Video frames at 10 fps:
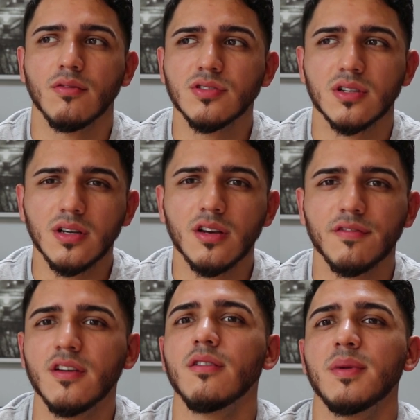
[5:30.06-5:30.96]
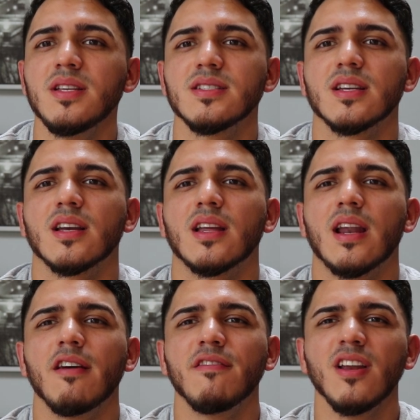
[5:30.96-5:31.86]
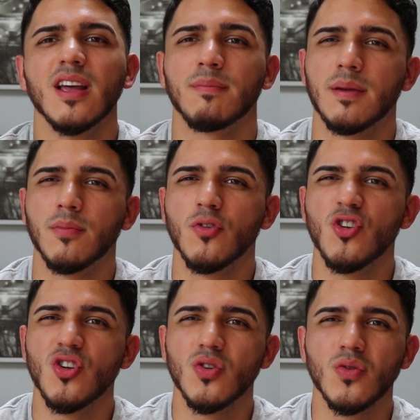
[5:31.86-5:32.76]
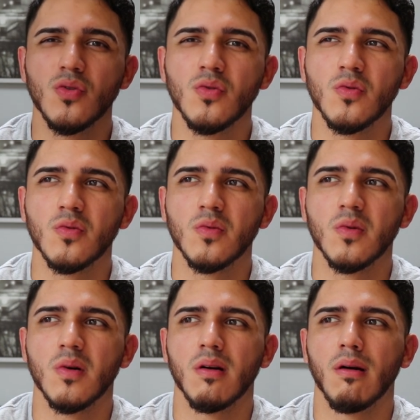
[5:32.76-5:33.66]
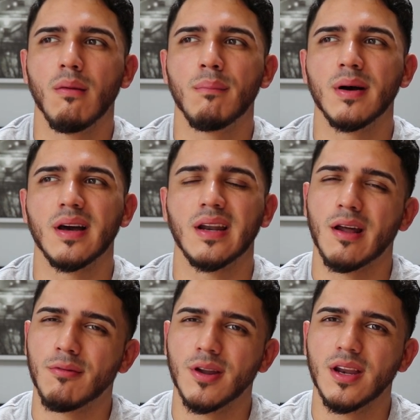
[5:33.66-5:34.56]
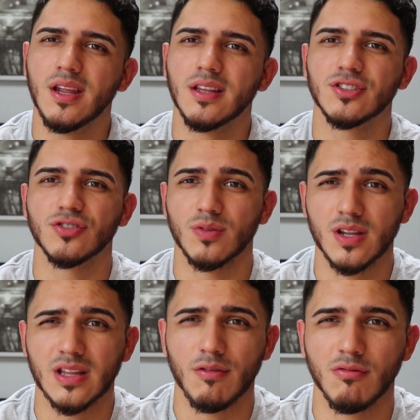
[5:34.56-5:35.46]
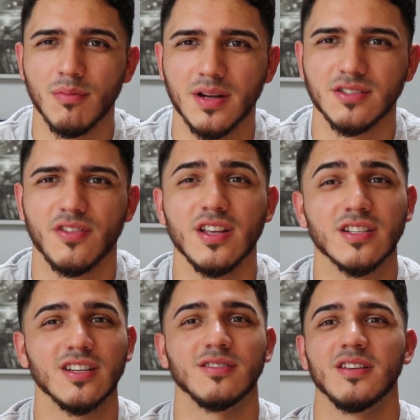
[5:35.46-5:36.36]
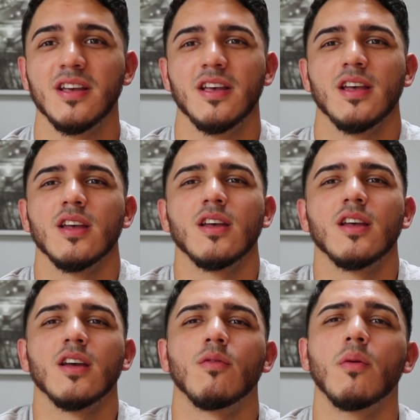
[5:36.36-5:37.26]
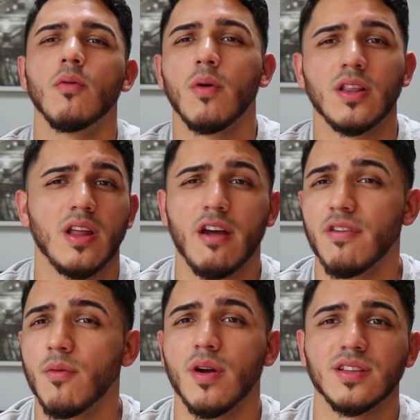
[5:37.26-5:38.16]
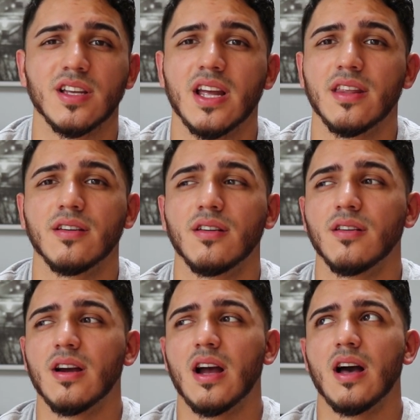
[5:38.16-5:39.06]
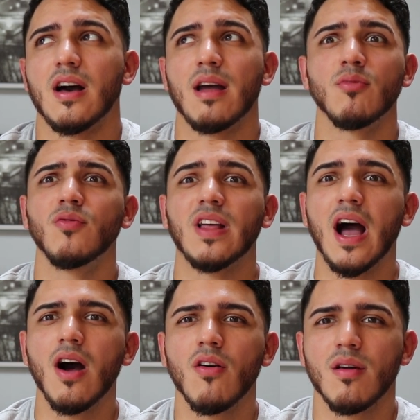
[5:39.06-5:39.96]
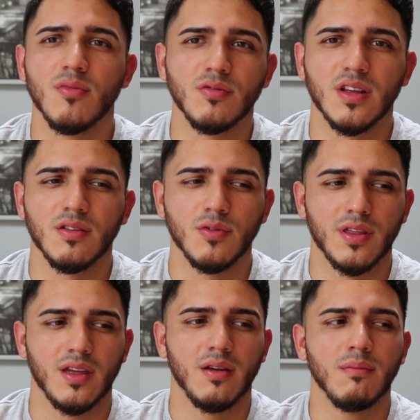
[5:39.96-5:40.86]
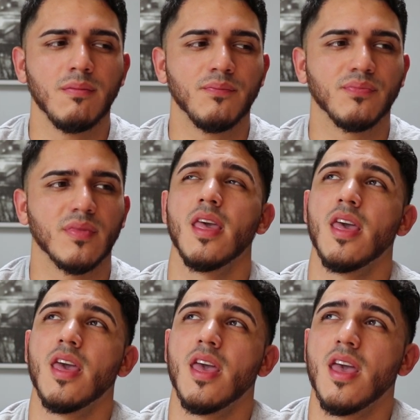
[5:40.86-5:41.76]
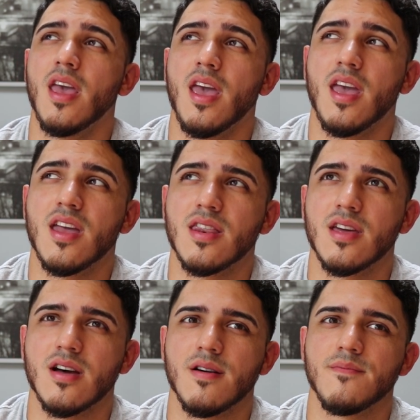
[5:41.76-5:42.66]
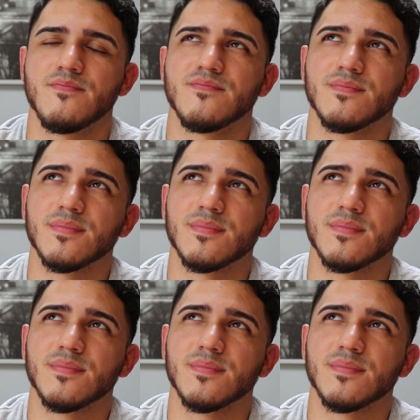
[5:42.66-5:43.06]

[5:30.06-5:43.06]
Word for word: it was good it felt amazing and I felt like people knew but not really they just really thought we were best friends because we went everywhere together uh, I moved out I moved in with him and um,